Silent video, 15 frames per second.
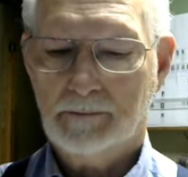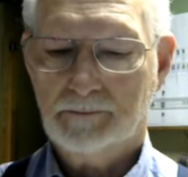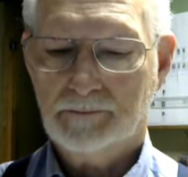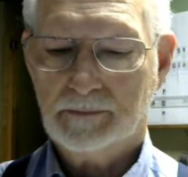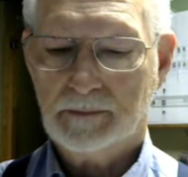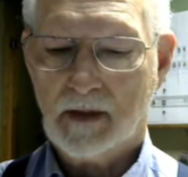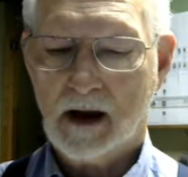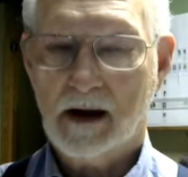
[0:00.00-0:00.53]

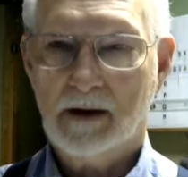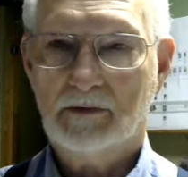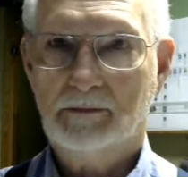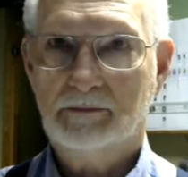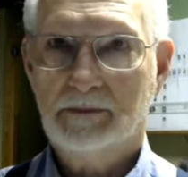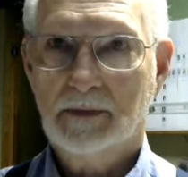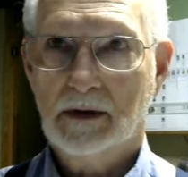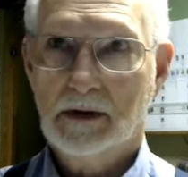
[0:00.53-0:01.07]
I've
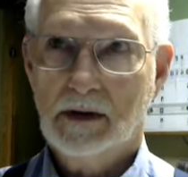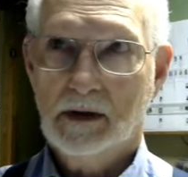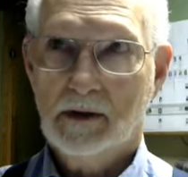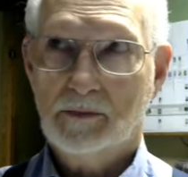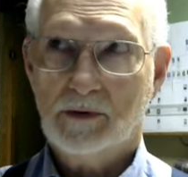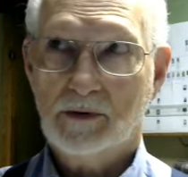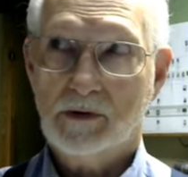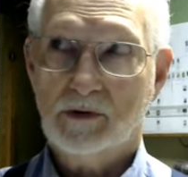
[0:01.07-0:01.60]

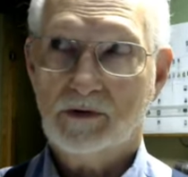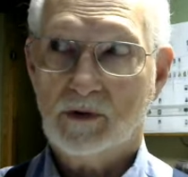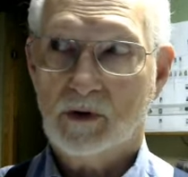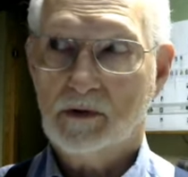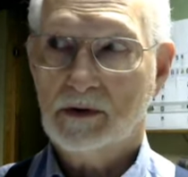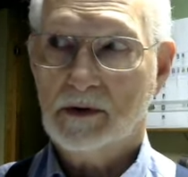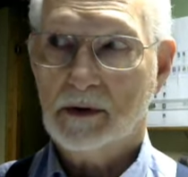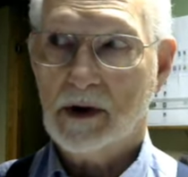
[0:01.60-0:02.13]
produced over
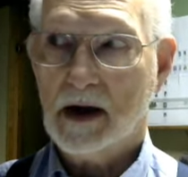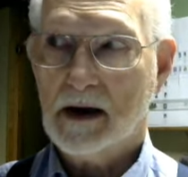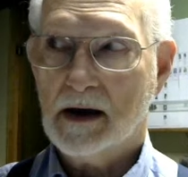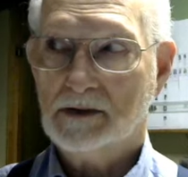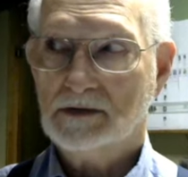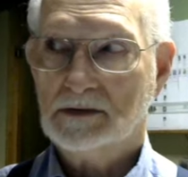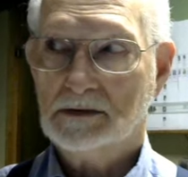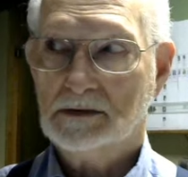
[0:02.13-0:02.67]
the last
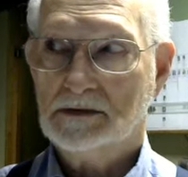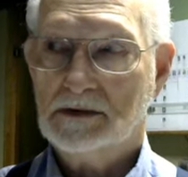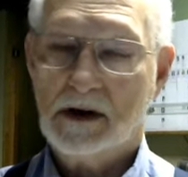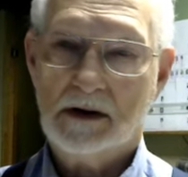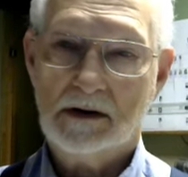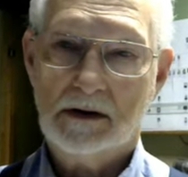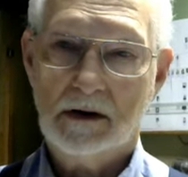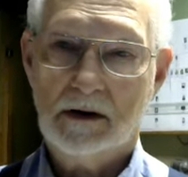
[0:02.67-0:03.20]
10
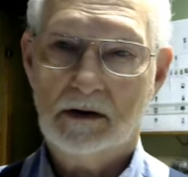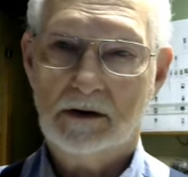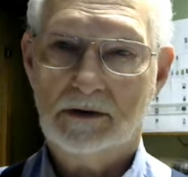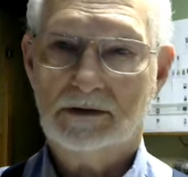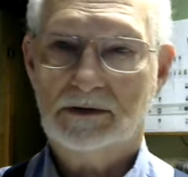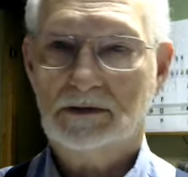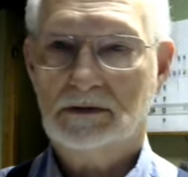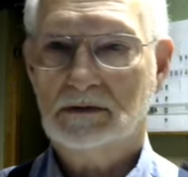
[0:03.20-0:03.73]
years
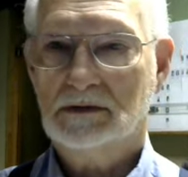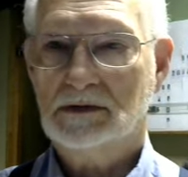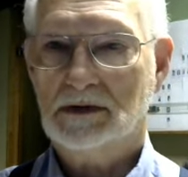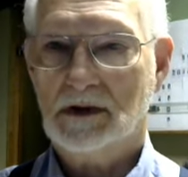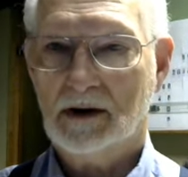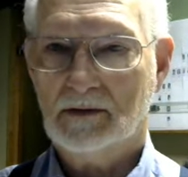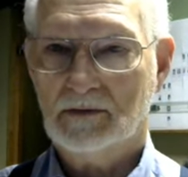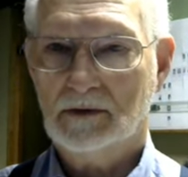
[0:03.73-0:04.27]

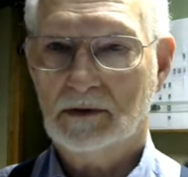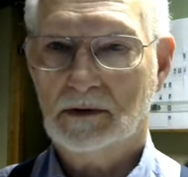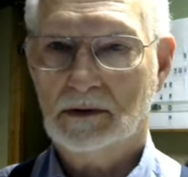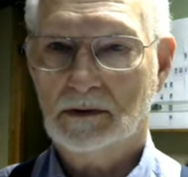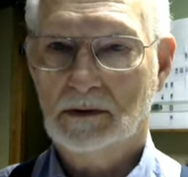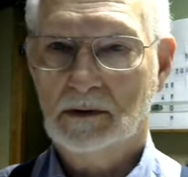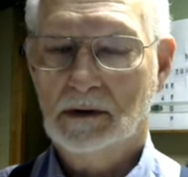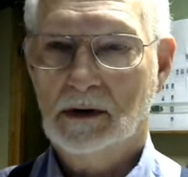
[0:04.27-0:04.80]
several
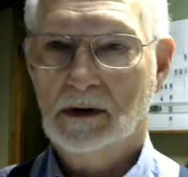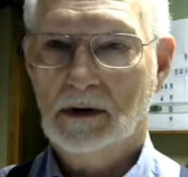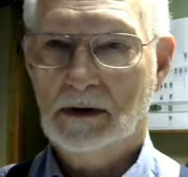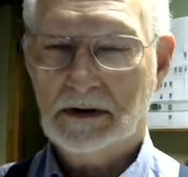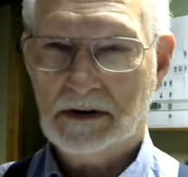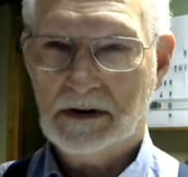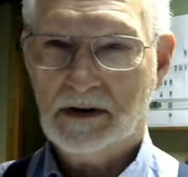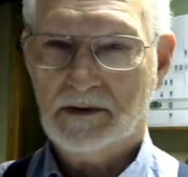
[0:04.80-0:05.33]

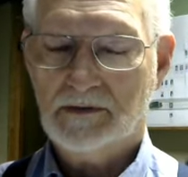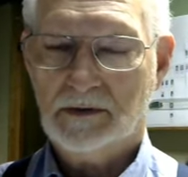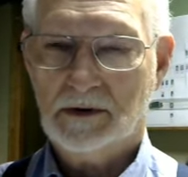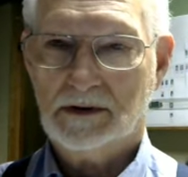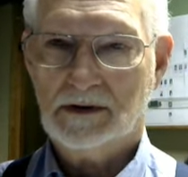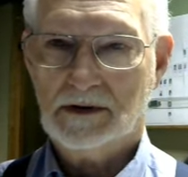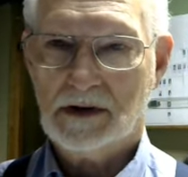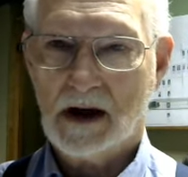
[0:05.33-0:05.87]
different
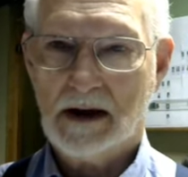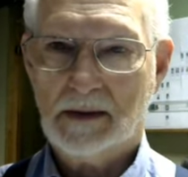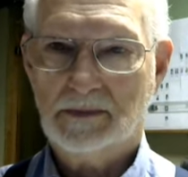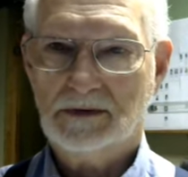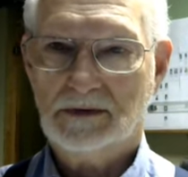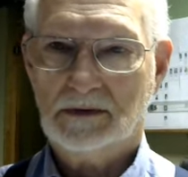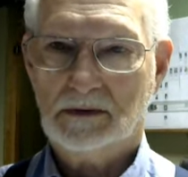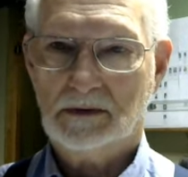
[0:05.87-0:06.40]
types
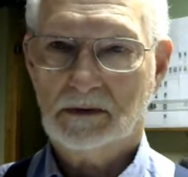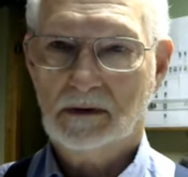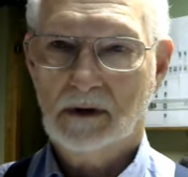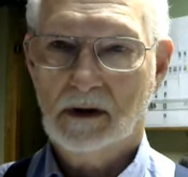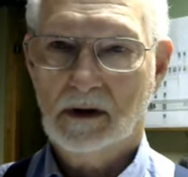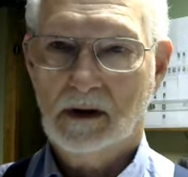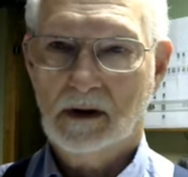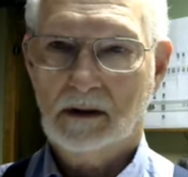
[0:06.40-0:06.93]

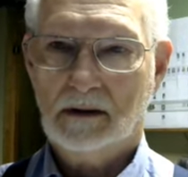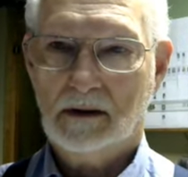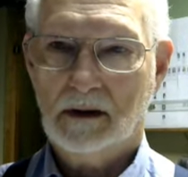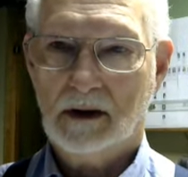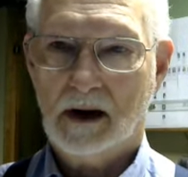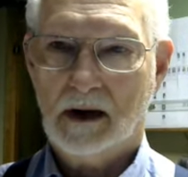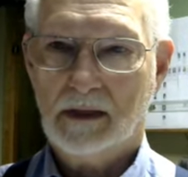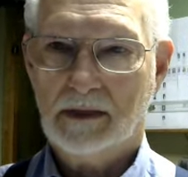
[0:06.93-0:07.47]
that I
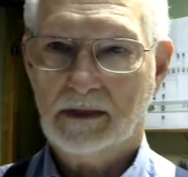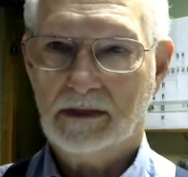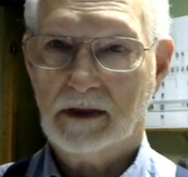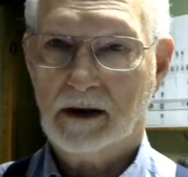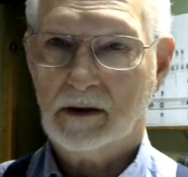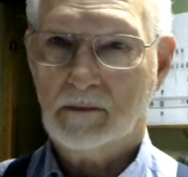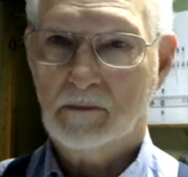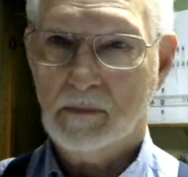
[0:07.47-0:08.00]
think
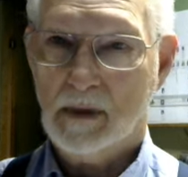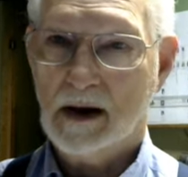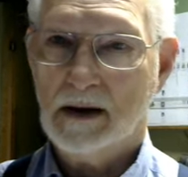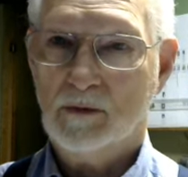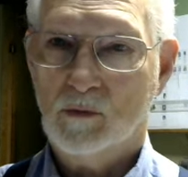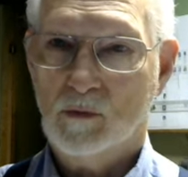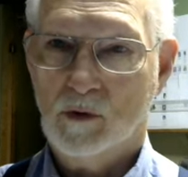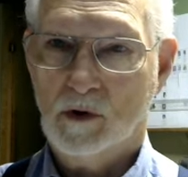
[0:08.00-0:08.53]
might
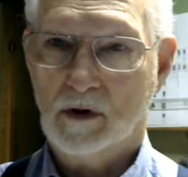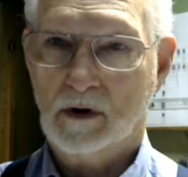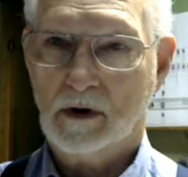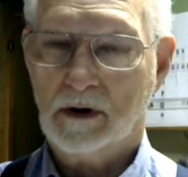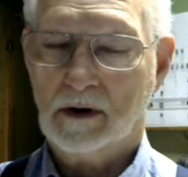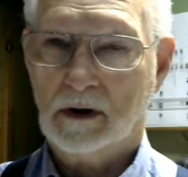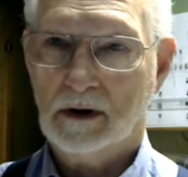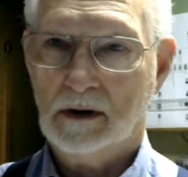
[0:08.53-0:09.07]
work
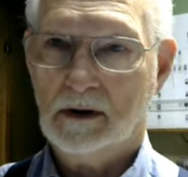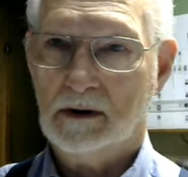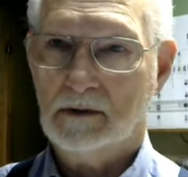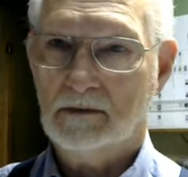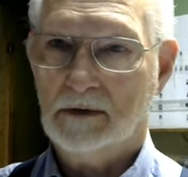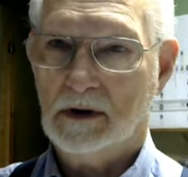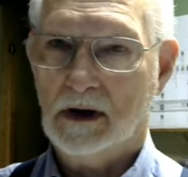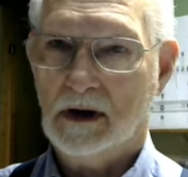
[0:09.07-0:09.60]
in a
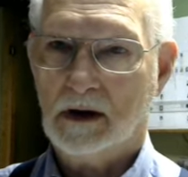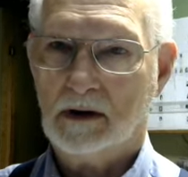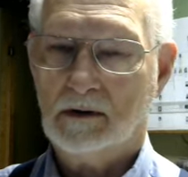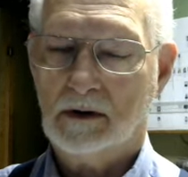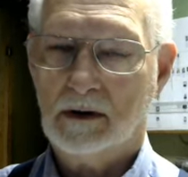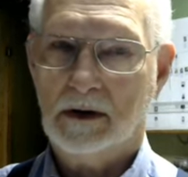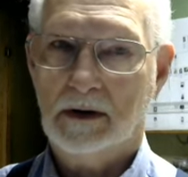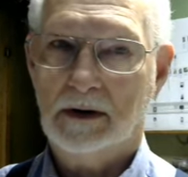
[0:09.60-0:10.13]
vehicle,
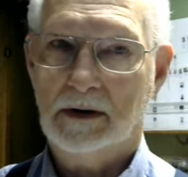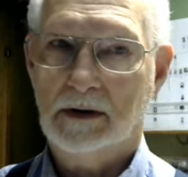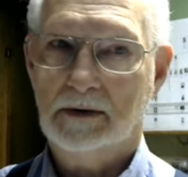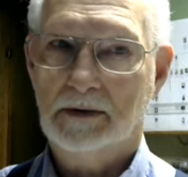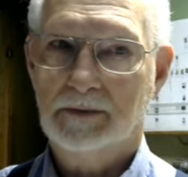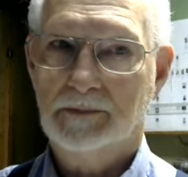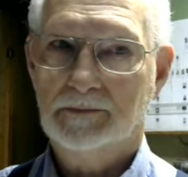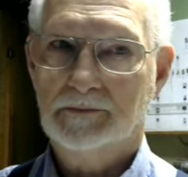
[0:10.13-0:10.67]
and
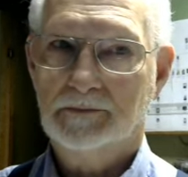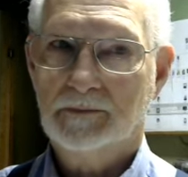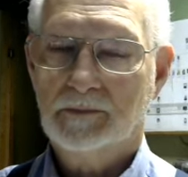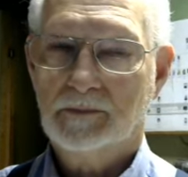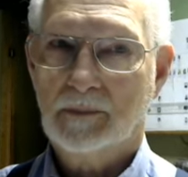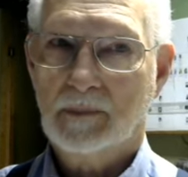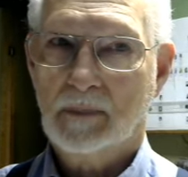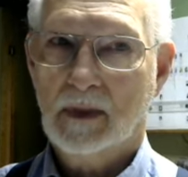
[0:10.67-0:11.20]

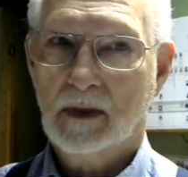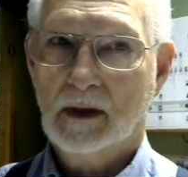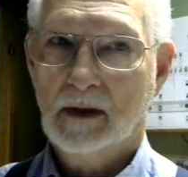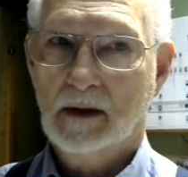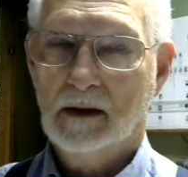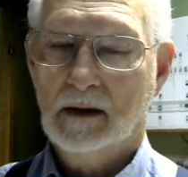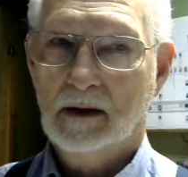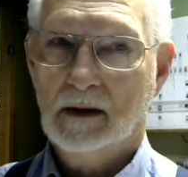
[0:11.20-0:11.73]

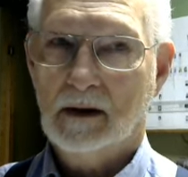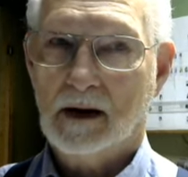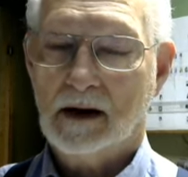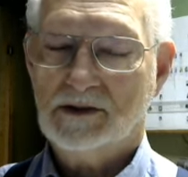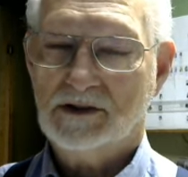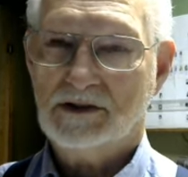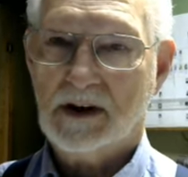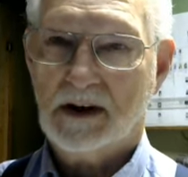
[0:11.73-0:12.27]
I just
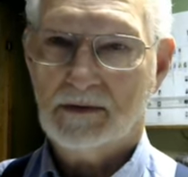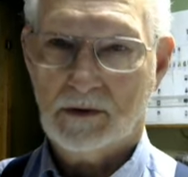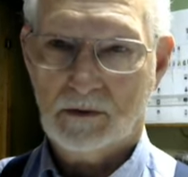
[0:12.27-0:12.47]
haven't really